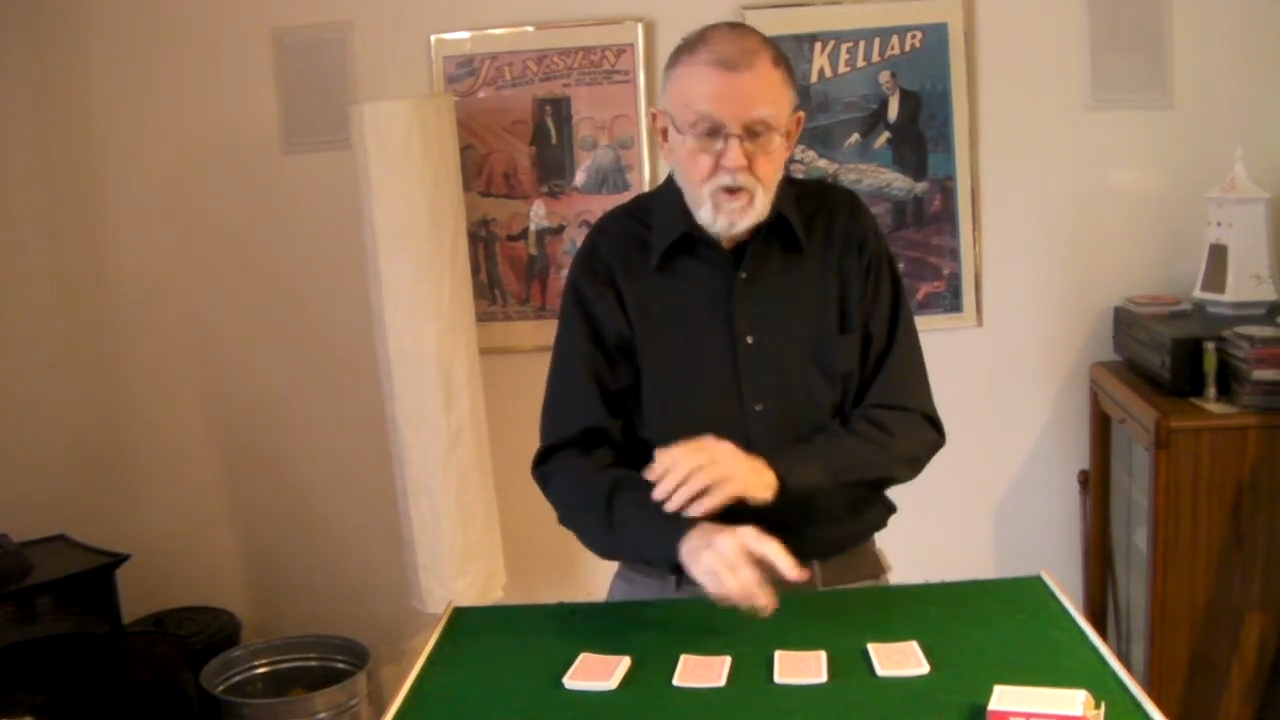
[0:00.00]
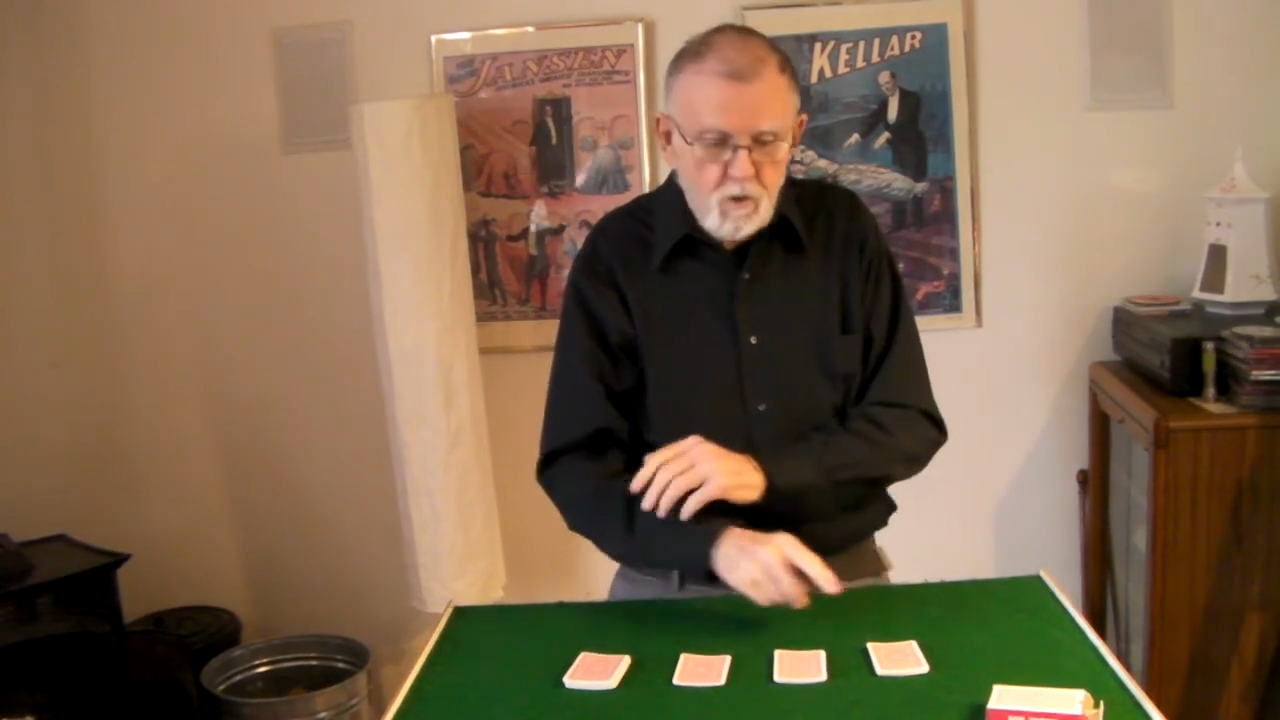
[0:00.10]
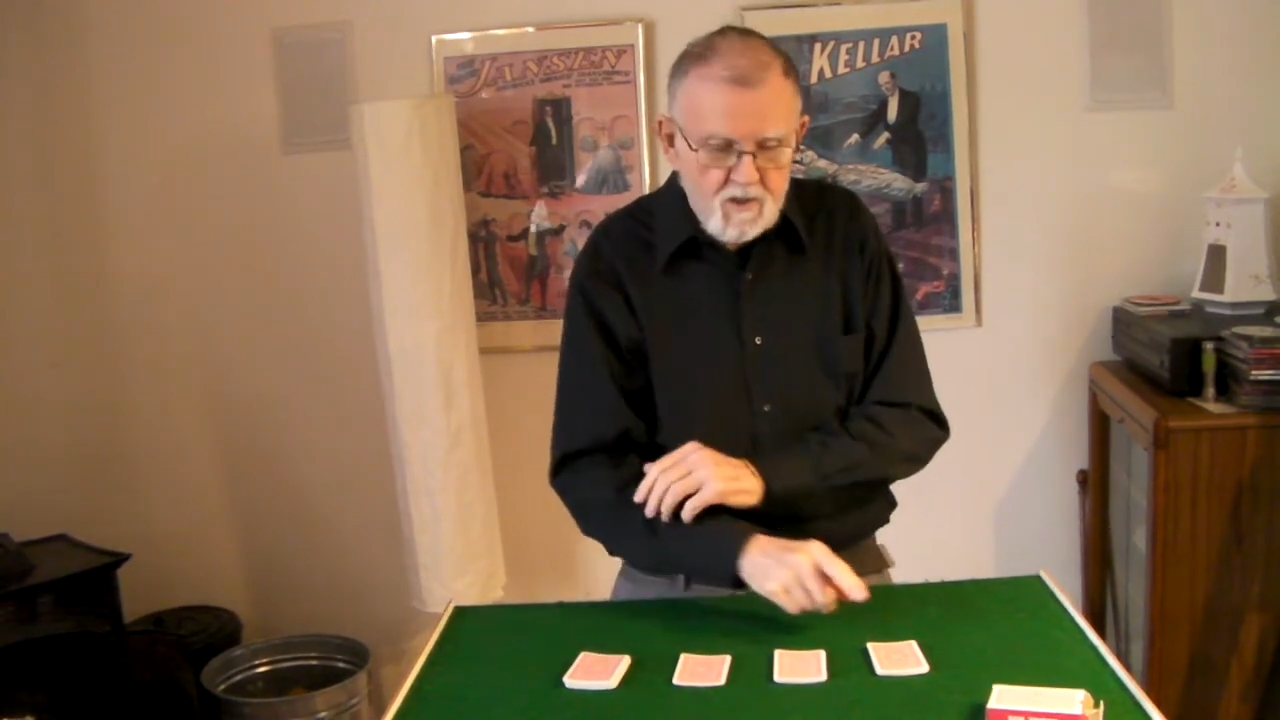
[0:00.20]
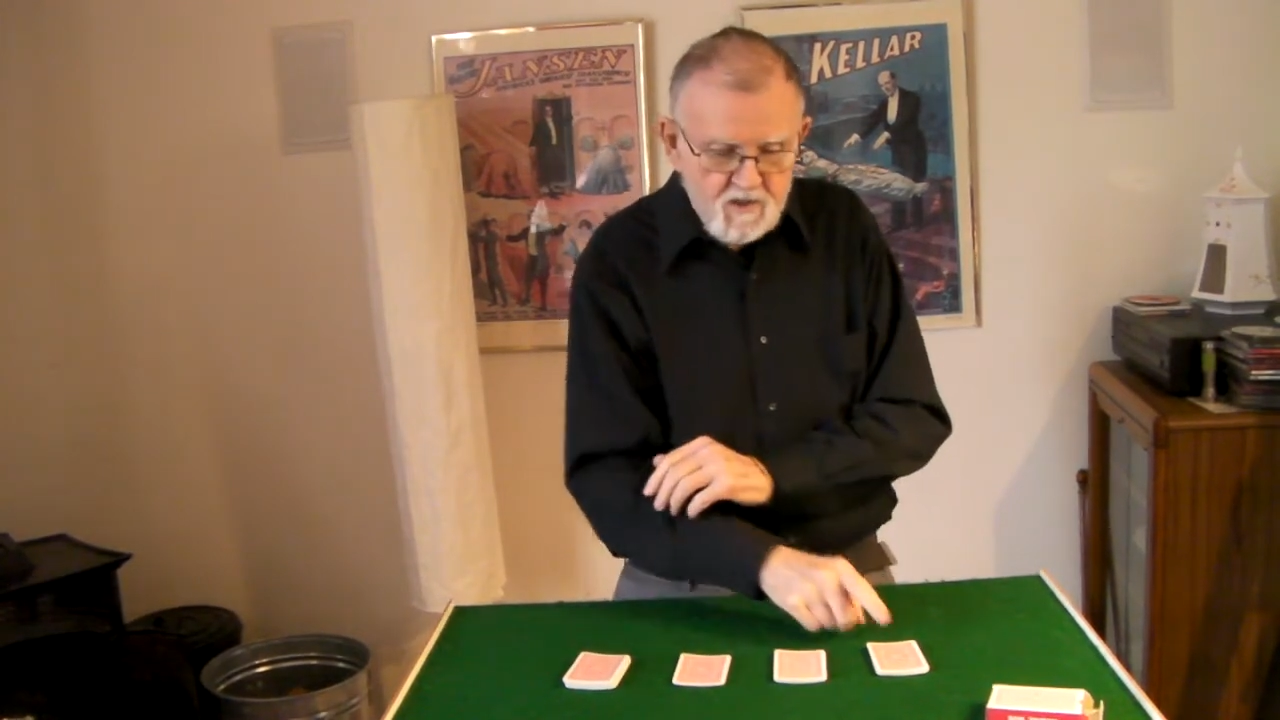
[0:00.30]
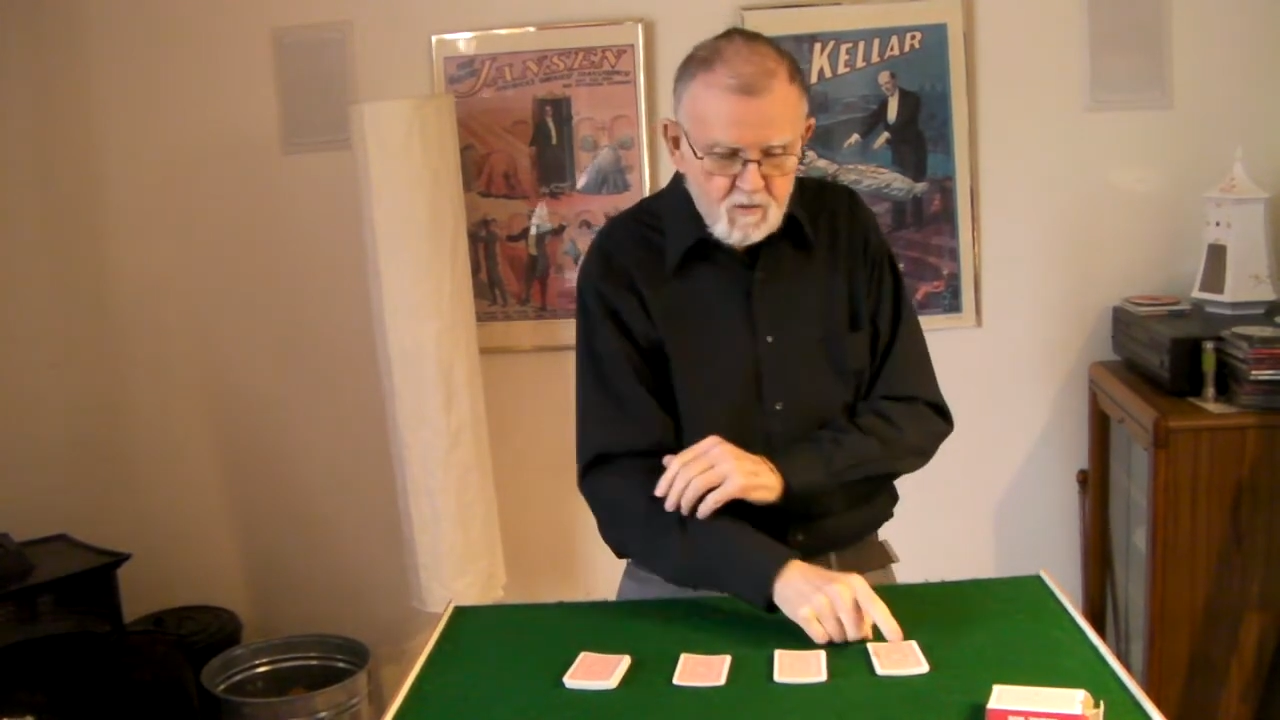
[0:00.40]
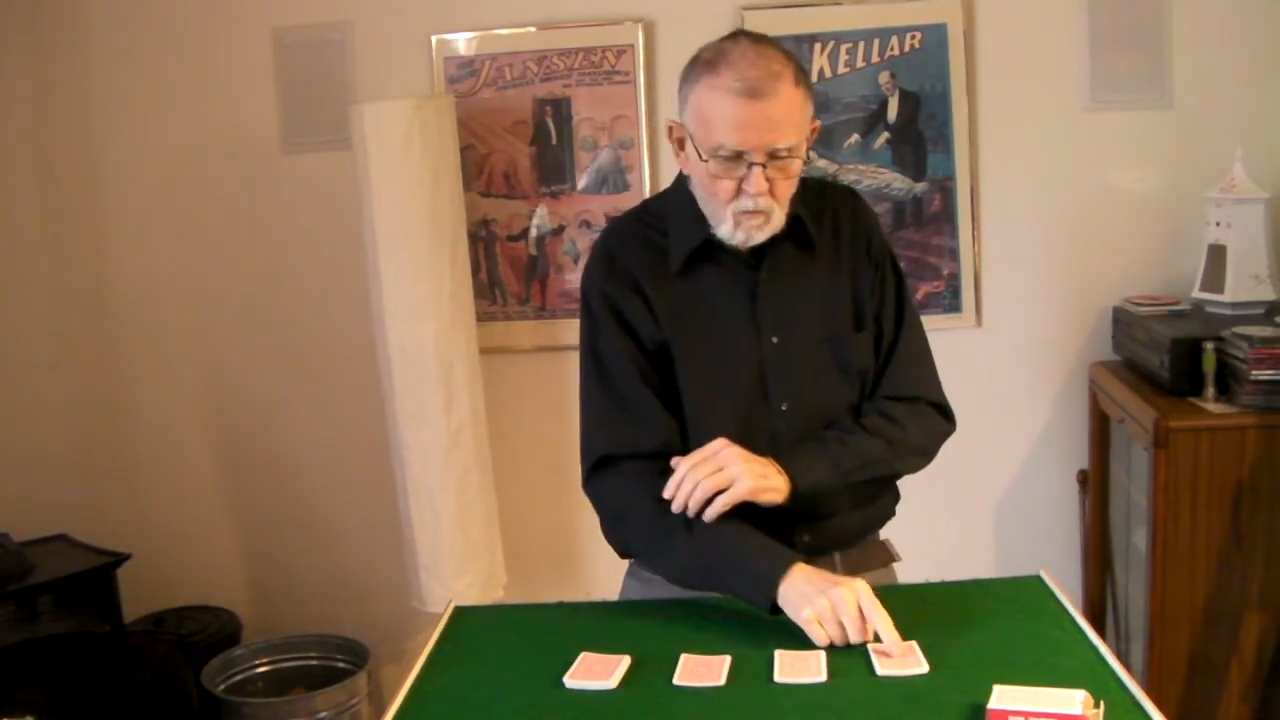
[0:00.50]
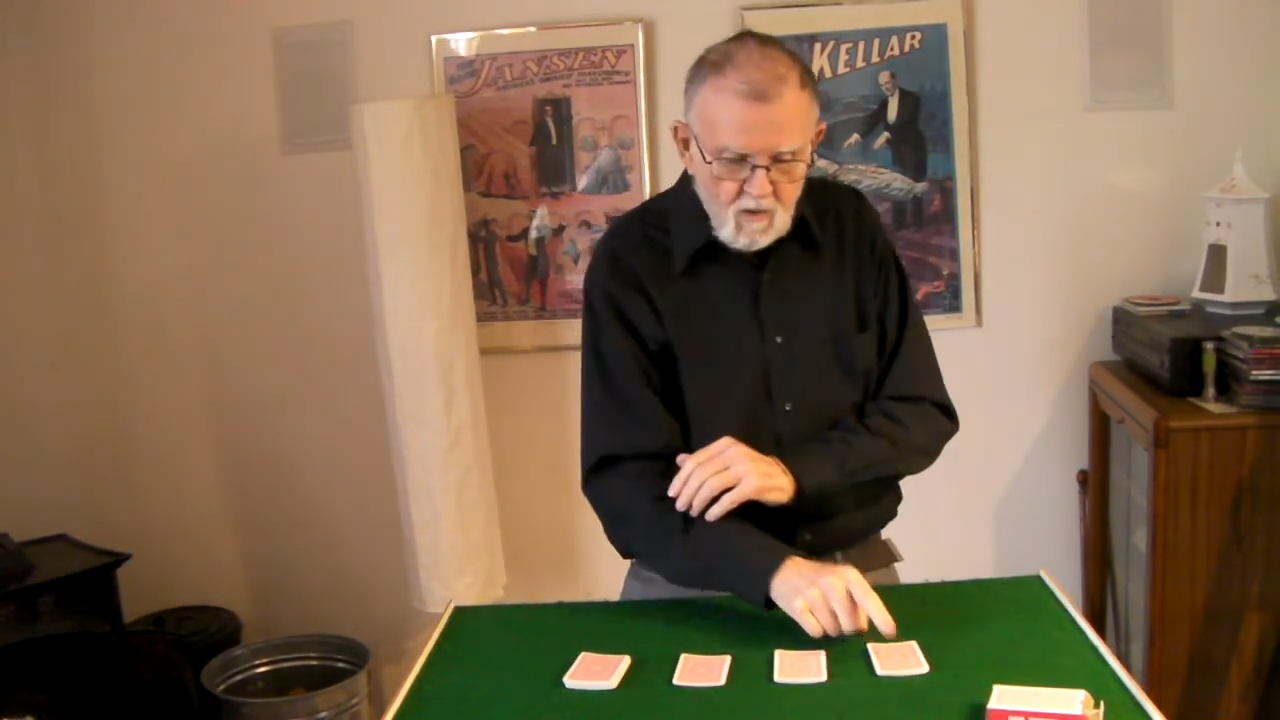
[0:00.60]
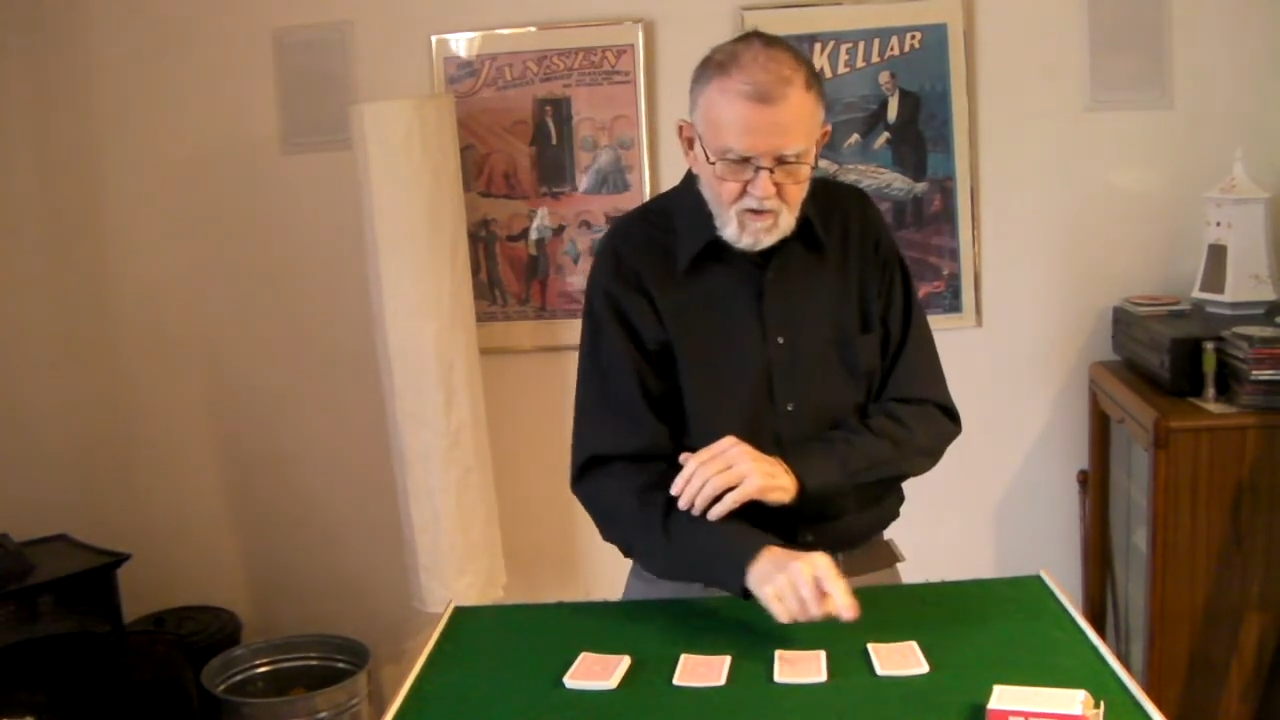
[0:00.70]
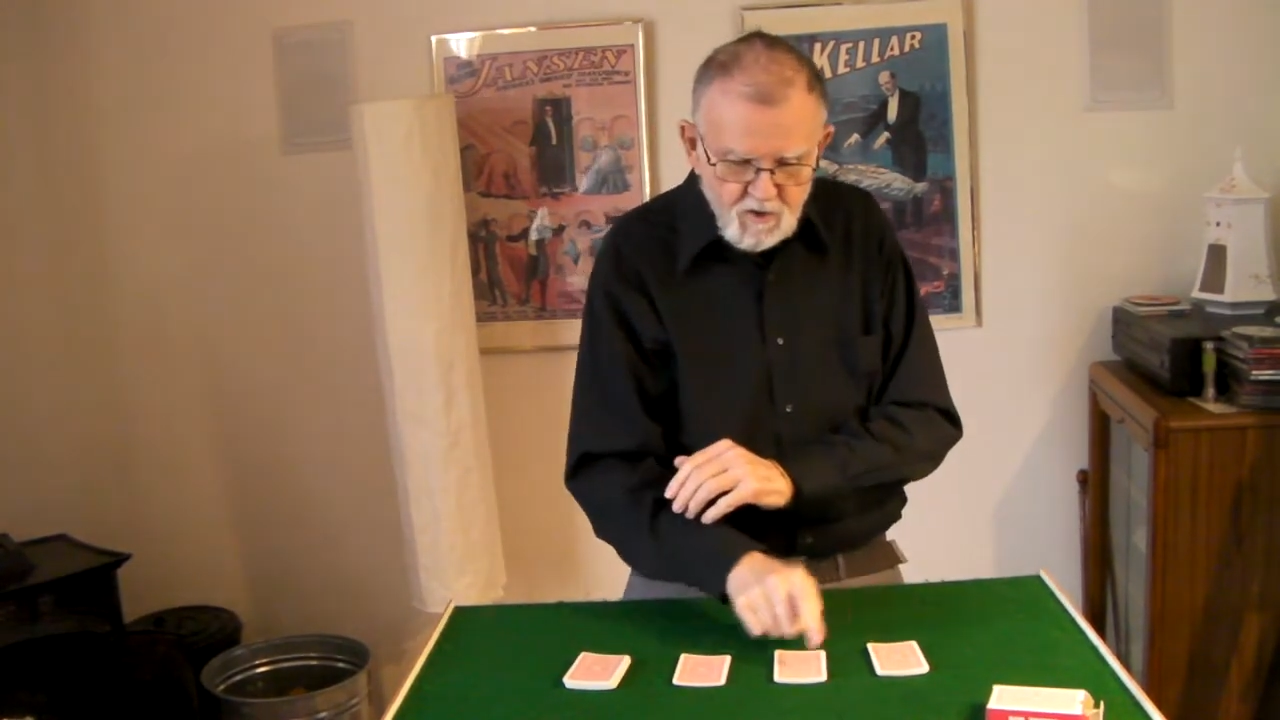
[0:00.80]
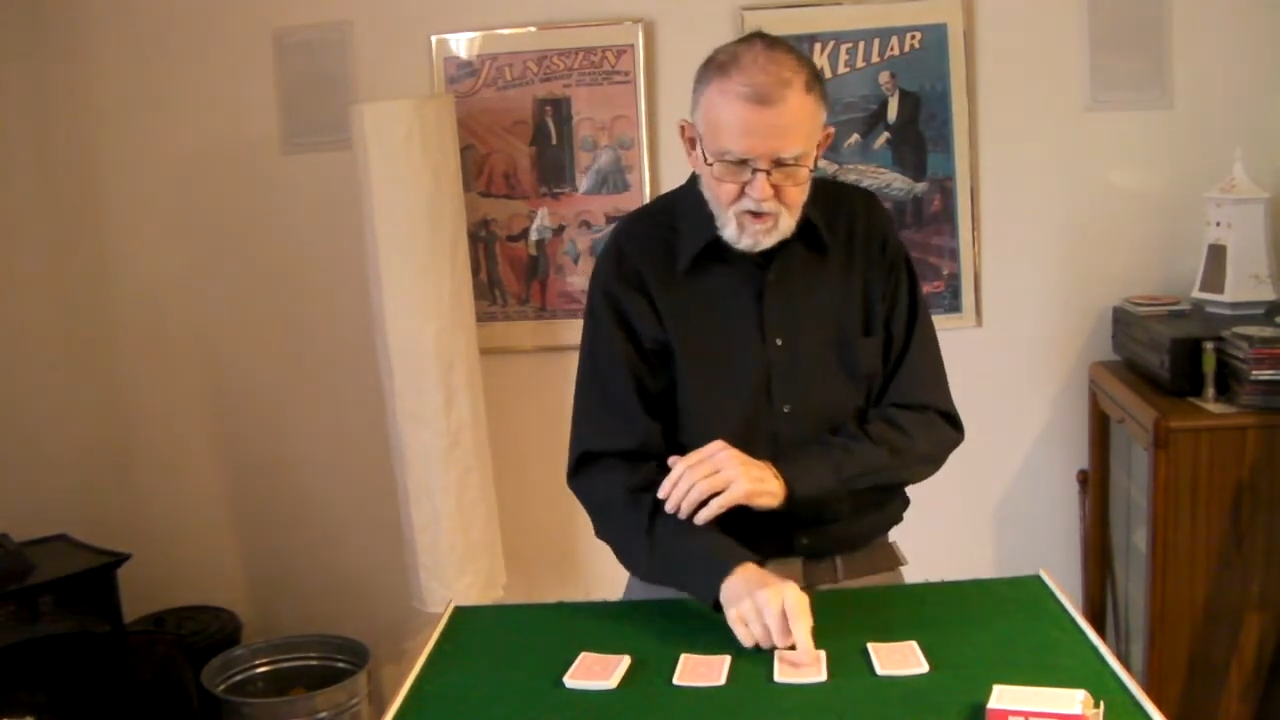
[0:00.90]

choice, one,